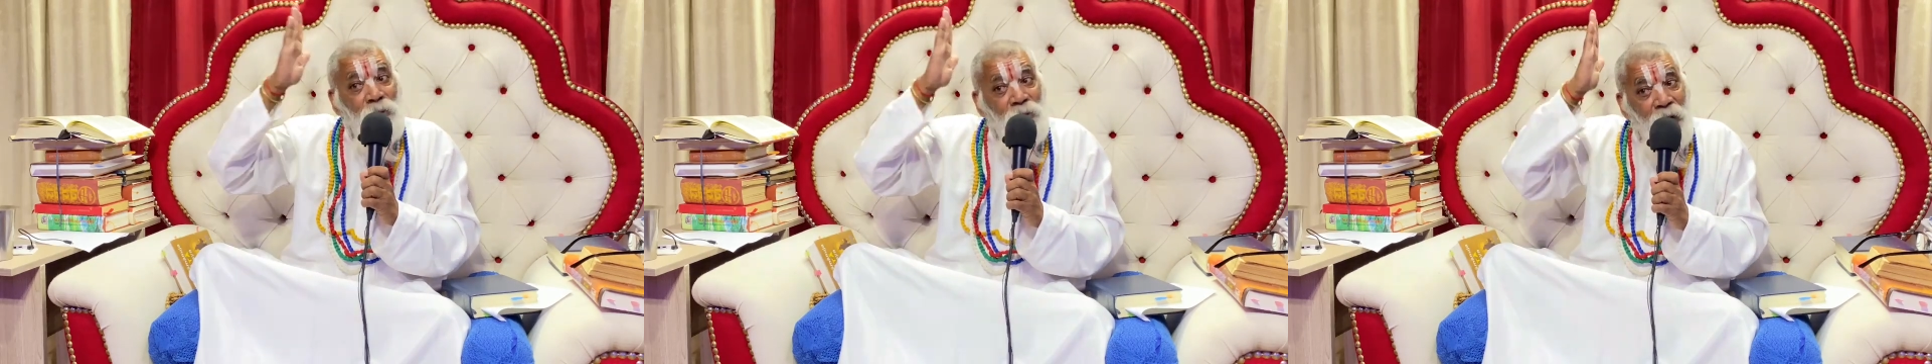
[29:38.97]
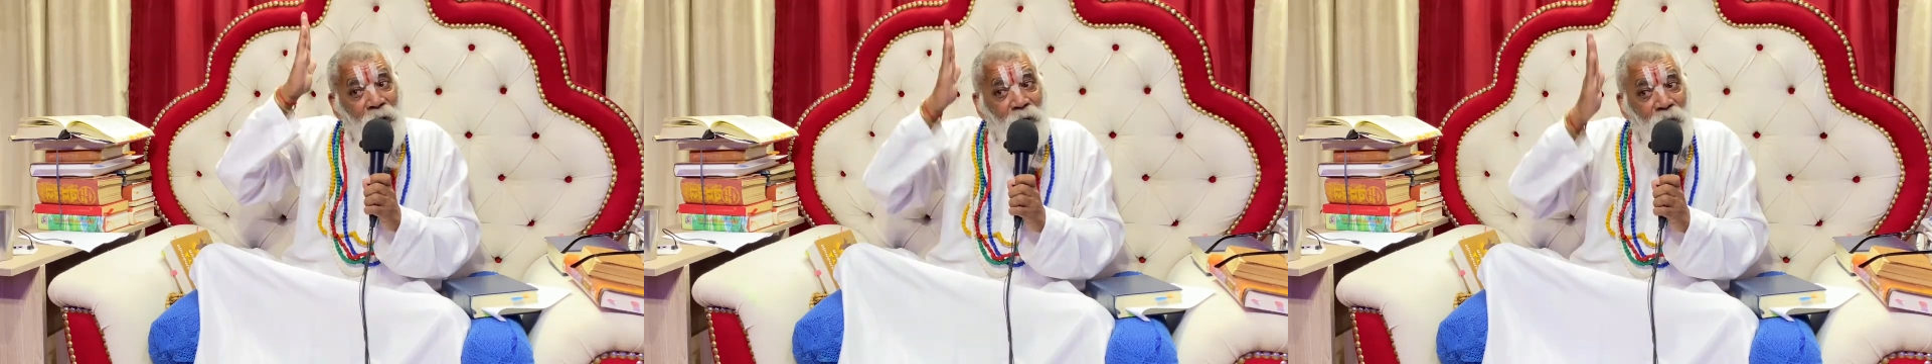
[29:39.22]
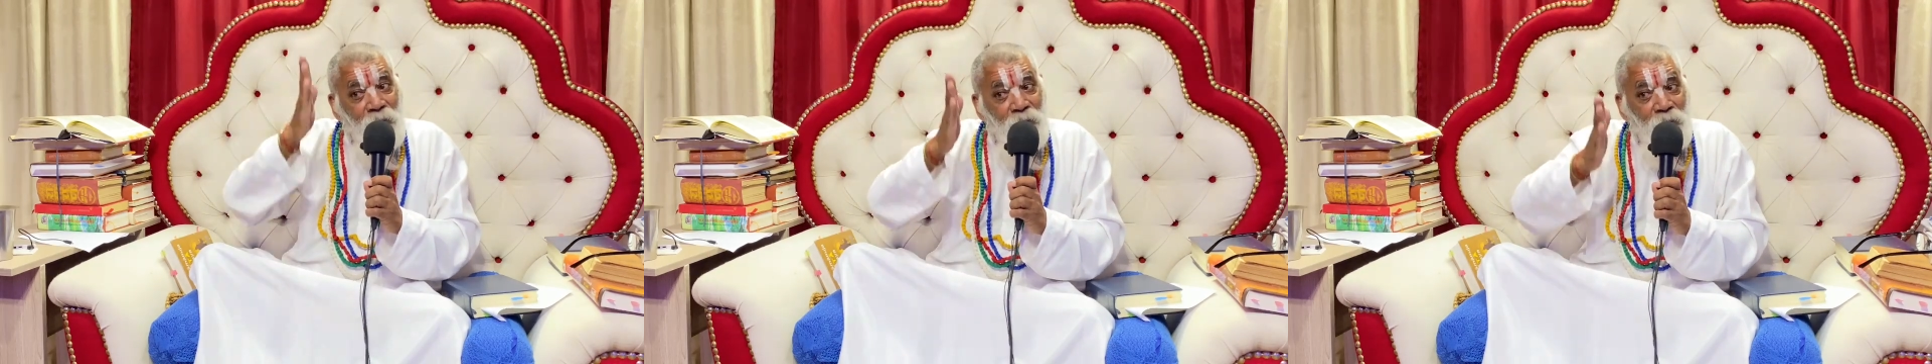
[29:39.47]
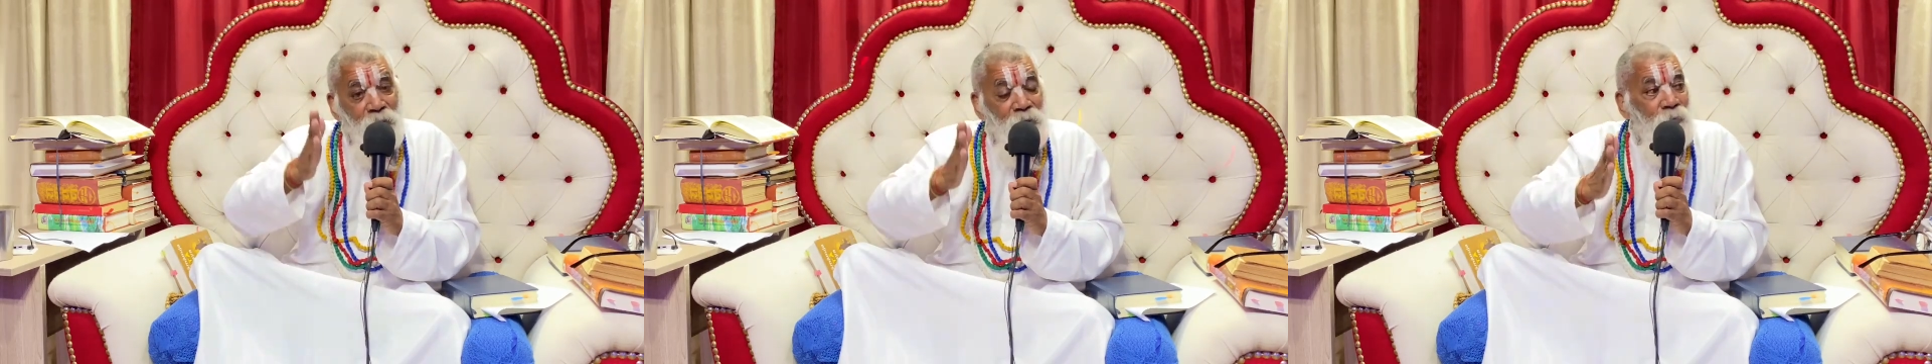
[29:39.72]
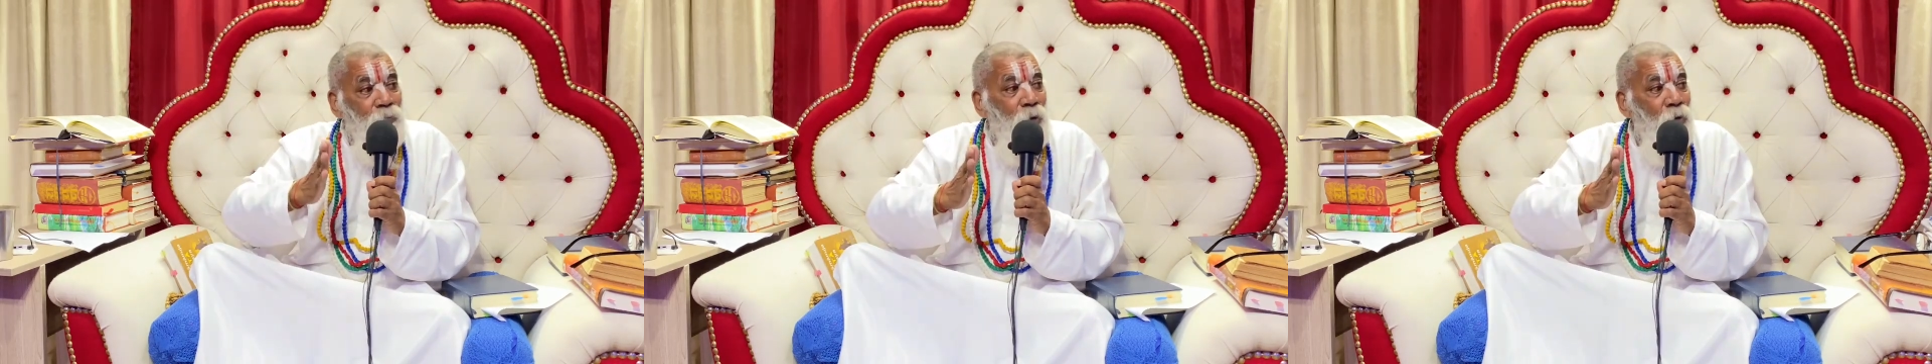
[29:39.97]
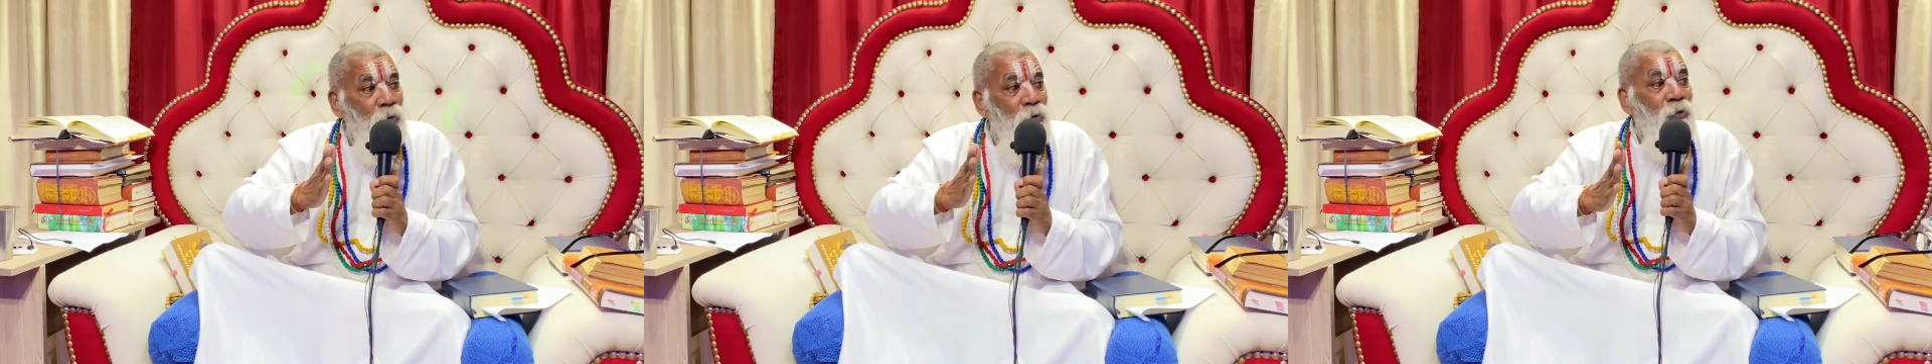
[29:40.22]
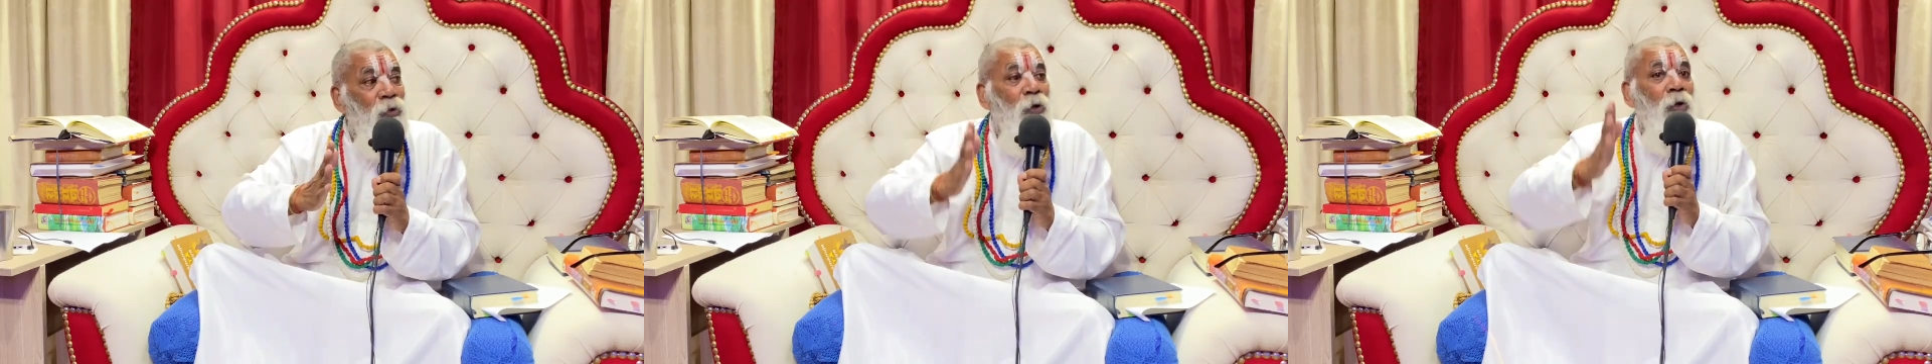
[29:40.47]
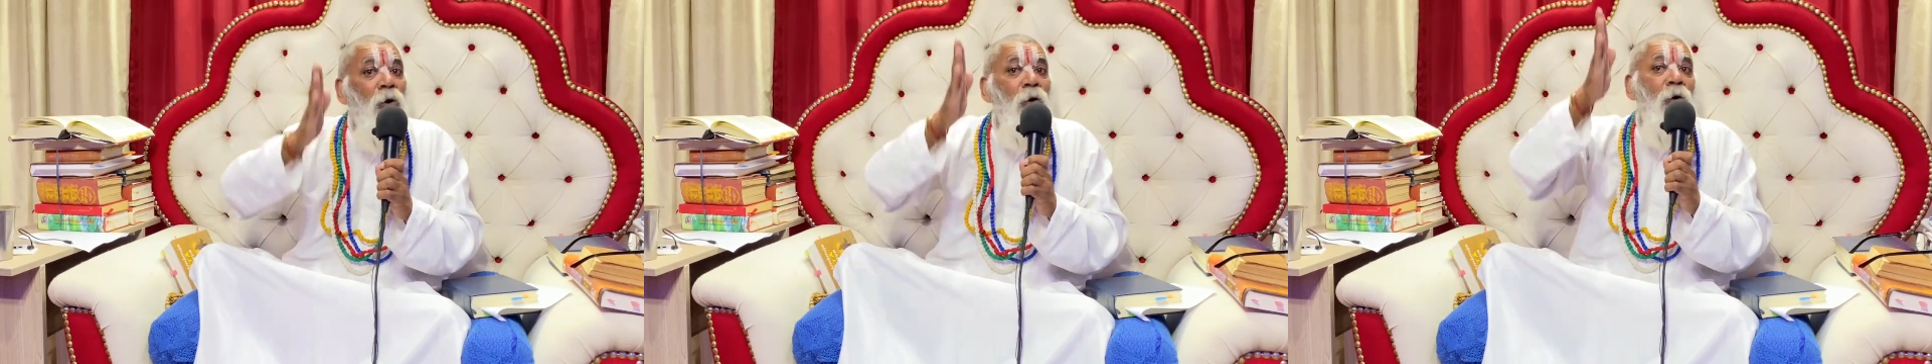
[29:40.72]
taking this boat
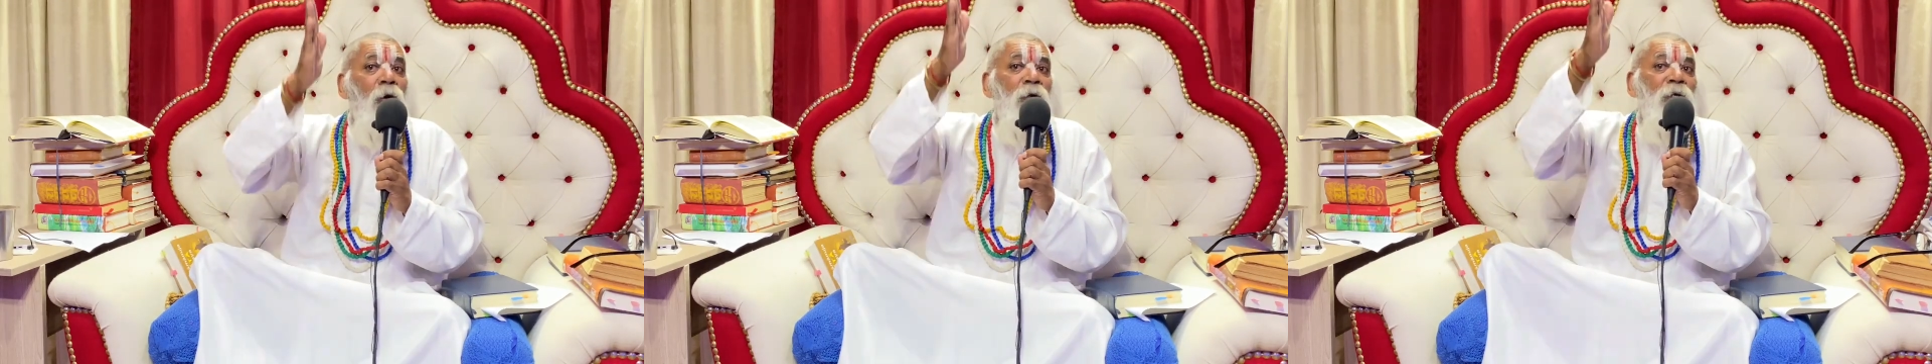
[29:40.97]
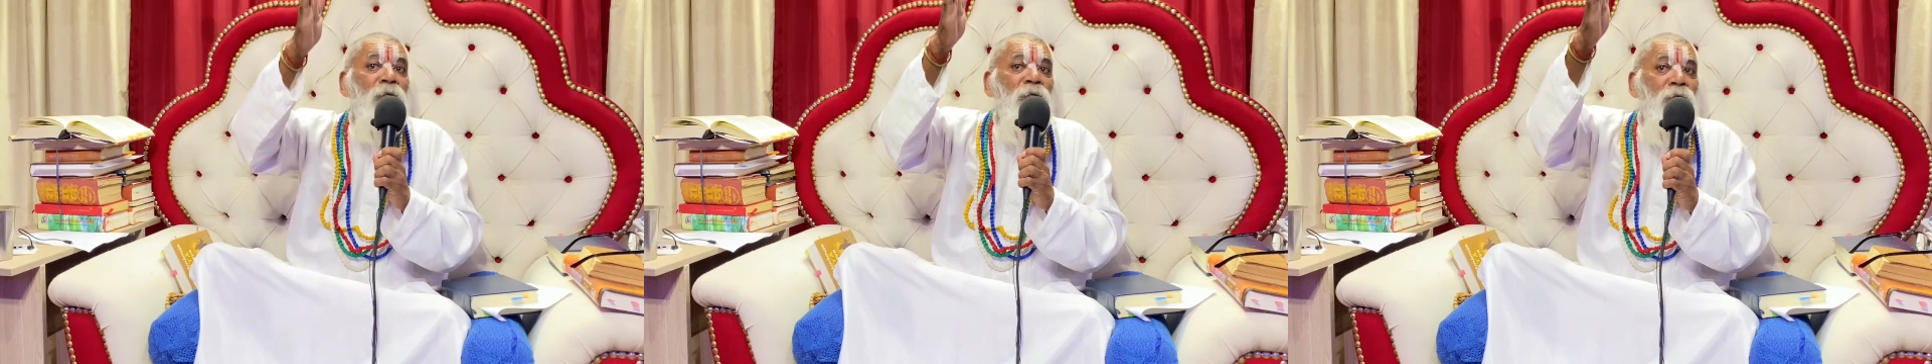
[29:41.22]
on its